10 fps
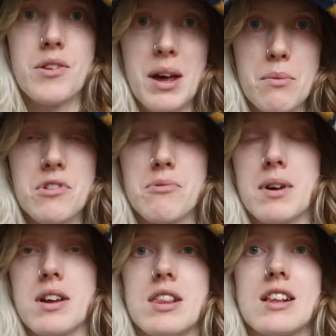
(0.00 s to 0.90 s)
So that was
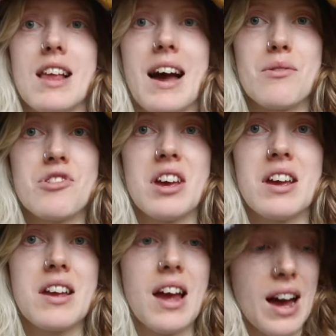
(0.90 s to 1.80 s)
my little
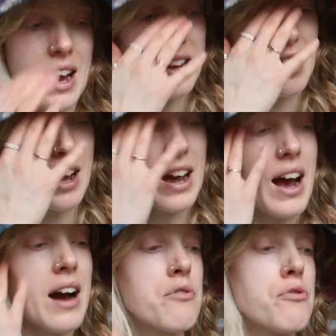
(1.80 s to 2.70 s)
outing, and I
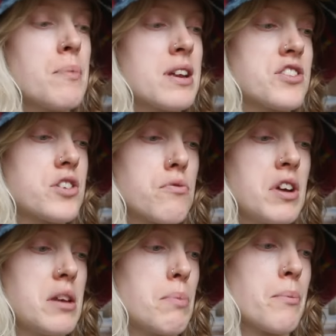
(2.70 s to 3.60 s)
have managed to
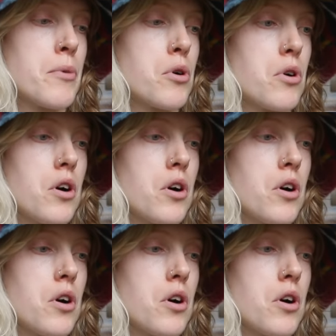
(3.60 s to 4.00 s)
read a bit more